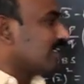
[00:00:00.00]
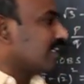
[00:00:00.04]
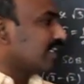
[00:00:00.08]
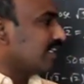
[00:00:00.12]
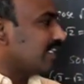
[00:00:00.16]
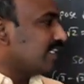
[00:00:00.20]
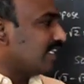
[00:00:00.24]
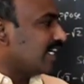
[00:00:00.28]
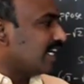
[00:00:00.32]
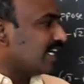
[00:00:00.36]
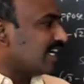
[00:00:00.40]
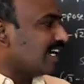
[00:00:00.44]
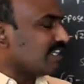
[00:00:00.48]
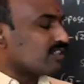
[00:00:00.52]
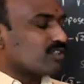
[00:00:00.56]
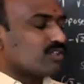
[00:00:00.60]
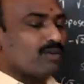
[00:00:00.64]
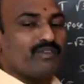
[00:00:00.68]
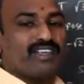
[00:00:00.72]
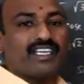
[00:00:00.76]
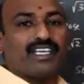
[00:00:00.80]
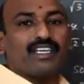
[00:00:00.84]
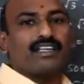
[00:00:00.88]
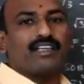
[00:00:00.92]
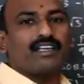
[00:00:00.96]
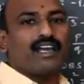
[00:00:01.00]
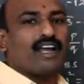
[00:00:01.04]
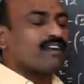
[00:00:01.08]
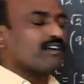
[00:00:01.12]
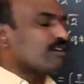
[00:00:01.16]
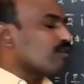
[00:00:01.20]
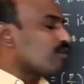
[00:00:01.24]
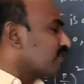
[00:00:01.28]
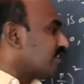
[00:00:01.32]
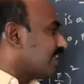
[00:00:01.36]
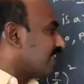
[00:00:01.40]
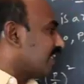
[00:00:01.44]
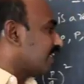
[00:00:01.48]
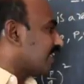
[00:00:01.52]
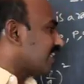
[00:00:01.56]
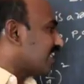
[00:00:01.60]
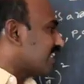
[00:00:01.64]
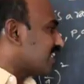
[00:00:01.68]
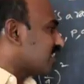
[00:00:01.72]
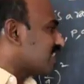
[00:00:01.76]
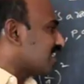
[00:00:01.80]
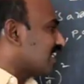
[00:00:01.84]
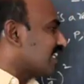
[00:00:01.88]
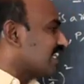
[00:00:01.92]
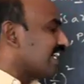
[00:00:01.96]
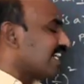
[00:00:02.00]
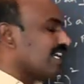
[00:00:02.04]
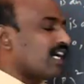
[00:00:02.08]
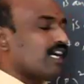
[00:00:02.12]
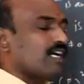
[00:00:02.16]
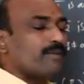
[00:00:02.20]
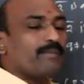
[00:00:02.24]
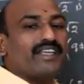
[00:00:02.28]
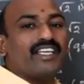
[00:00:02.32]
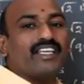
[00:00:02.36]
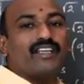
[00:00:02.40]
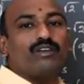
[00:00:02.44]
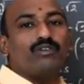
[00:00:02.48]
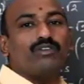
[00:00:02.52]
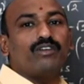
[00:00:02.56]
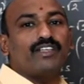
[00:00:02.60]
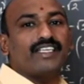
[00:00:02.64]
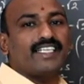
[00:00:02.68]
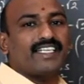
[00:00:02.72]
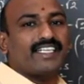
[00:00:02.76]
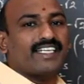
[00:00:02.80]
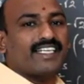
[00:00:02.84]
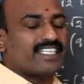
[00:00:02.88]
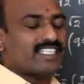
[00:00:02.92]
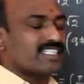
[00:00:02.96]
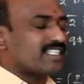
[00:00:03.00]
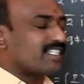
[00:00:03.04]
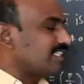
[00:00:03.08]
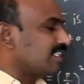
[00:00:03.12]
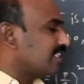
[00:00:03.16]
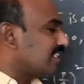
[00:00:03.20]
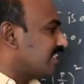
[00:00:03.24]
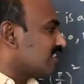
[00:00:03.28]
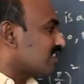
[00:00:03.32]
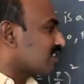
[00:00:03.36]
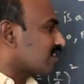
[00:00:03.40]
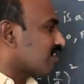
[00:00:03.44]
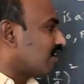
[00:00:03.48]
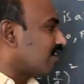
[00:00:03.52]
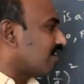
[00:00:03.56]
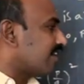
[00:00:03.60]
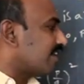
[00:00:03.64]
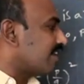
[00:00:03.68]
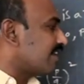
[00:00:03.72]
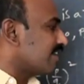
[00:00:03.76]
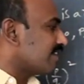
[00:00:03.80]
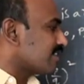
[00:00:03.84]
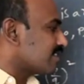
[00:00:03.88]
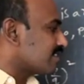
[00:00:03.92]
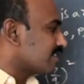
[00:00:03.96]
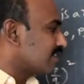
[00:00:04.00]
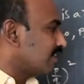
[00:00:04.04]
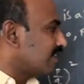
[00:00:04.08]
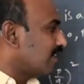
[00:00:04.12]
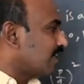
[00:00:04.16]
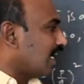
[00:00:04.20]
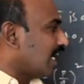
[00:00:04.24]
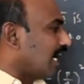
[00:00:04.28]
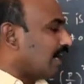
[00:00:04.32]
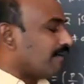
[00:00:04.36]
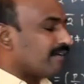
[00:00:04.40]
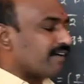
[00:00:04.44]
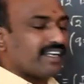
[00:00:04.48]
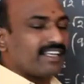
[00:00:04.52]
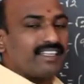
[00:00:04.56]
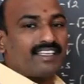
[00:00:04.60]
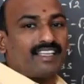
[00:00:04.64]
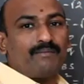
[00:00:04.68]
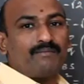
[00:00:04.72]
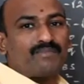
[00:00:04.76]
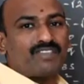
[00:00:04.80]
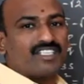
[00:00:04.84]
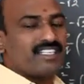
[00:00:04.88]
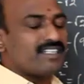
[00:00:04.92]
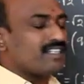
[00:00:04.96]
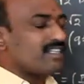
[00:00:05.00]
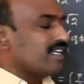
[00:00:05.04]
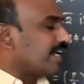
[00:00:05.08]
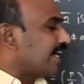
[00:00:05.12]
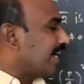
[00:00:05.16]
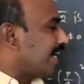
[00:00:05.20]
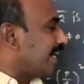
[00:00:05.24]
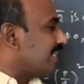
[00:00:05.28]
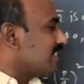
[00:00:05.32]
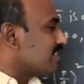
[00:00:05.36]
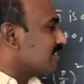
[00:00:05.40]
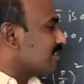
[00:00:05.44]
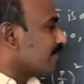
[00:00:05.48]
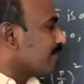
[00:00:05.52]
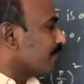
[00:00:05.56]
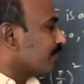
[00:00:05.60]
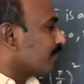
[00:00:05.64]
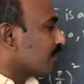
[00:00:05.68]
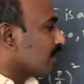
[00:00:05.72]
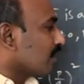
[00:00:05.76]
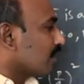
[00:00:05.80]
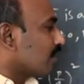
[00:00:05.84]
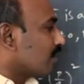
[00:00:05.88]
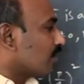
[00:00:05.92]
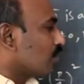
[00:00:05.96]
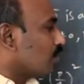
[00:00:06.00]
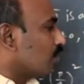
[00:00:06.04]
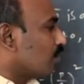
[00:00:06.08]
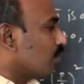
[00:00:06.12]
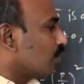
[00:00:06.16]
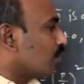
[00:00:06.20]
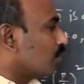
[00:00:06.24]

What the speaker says: Here also we can conclude that rational cannot be equal to irrational. This contradicts our assumption. Hence root